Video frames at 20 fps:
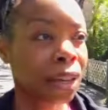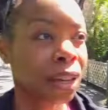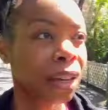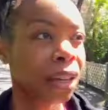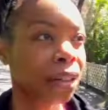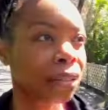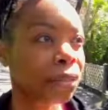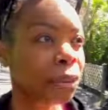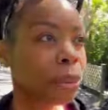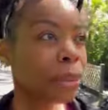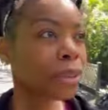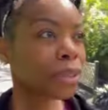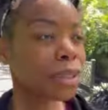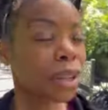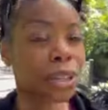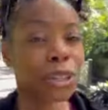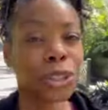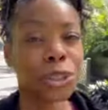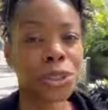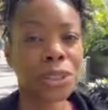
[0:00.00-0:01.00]
And of course,
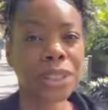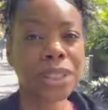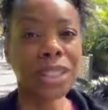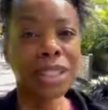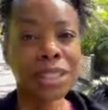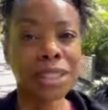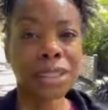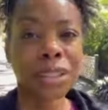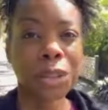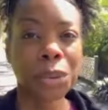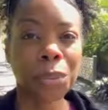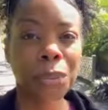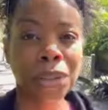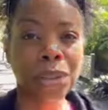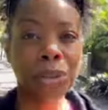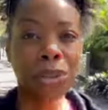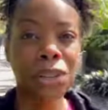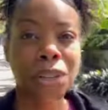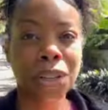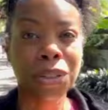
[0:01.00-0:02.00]
Australia is another one of
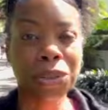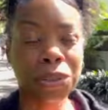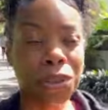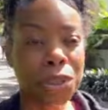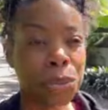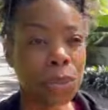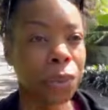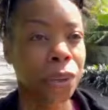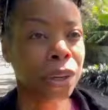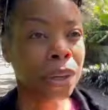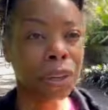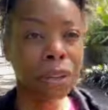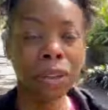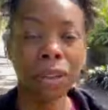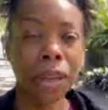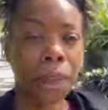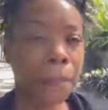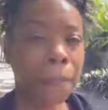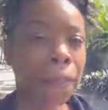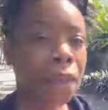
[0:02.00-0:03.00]
those countries where
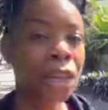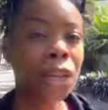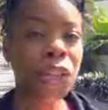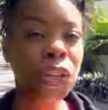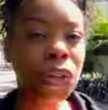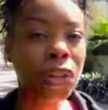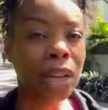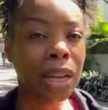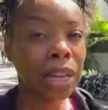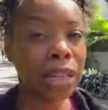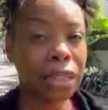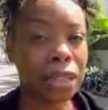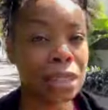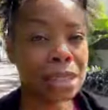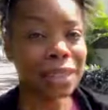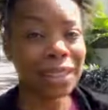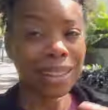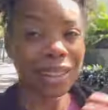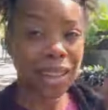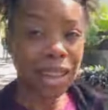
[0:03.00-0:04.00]
you're not going to
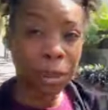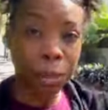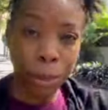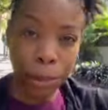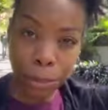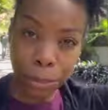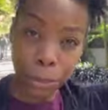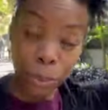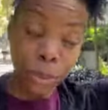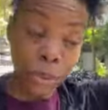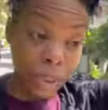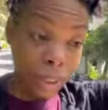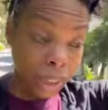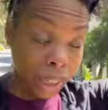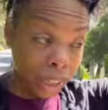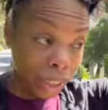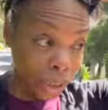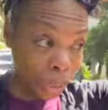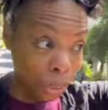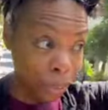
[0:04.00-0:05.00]
see a lot of people who look
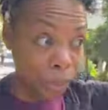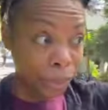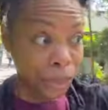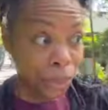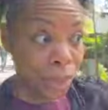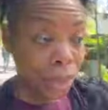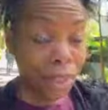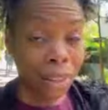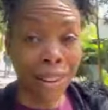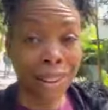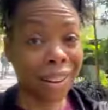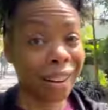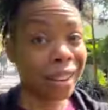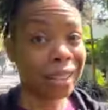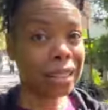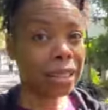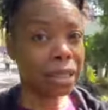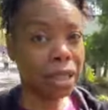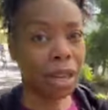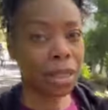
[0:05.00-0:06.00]
like you. And I
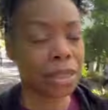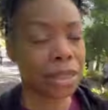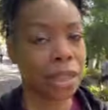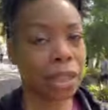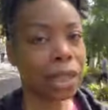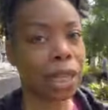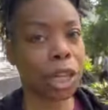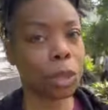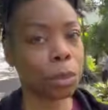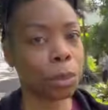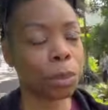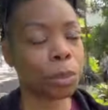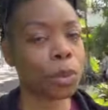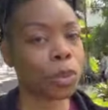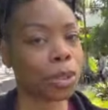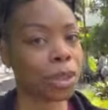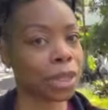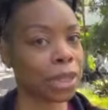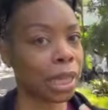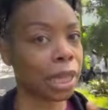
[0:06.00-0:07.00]
did not see a lot of people who
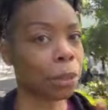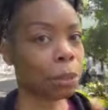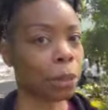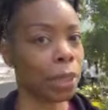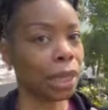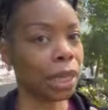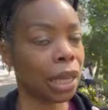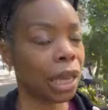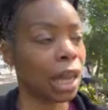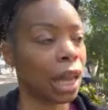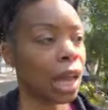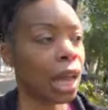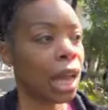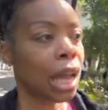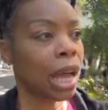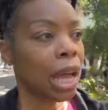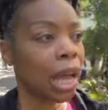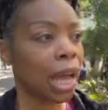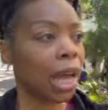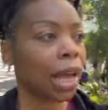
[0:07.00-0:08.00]
looked like me.
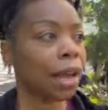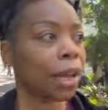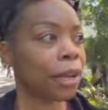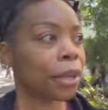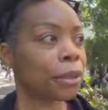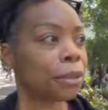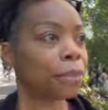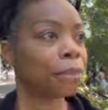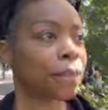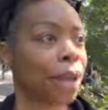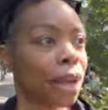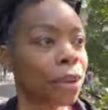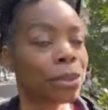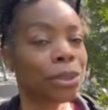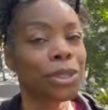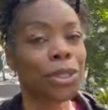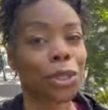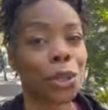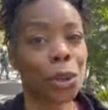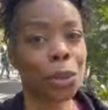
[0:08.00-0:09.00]
I
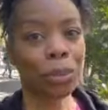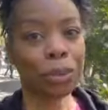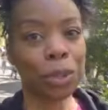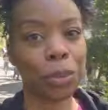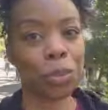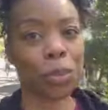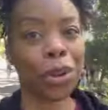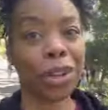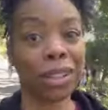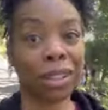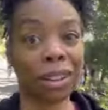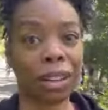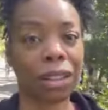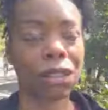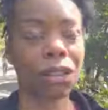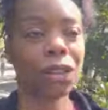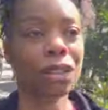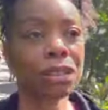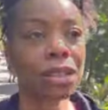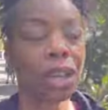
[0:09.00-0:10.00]
was the only one in
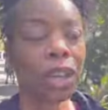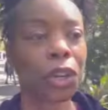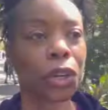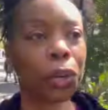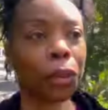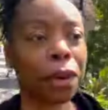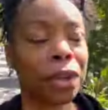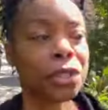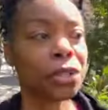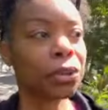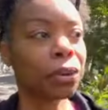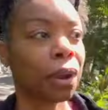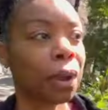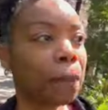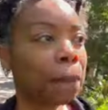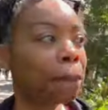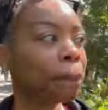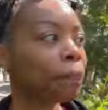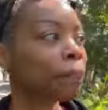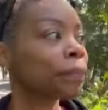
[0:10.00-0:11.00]
the entire restaurant,
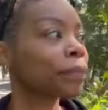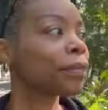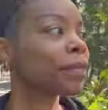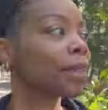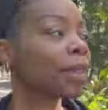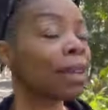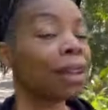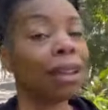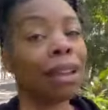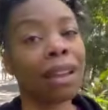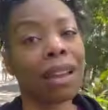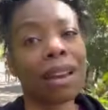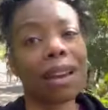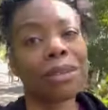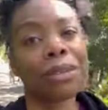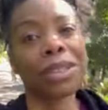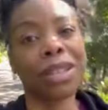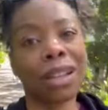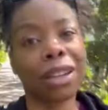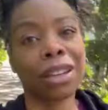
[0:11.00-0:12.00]
and I
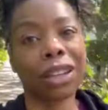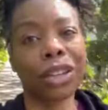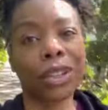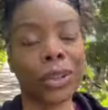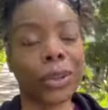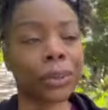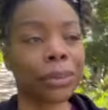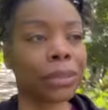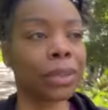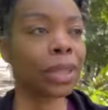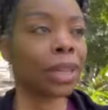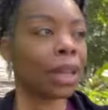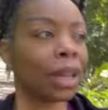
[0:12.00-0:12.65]
was dining alone.